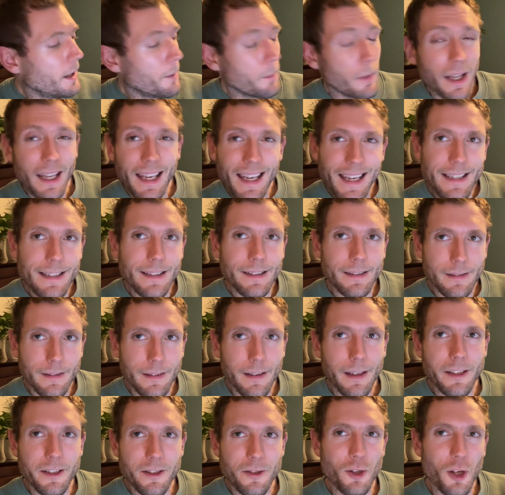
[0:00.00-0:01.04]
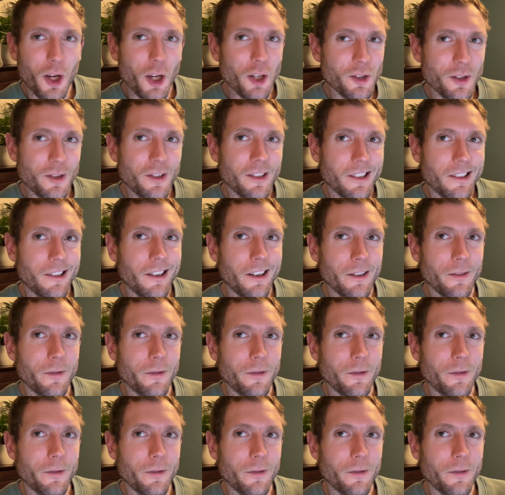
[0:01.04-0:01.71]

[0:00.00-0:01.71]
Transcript: But it is just kind of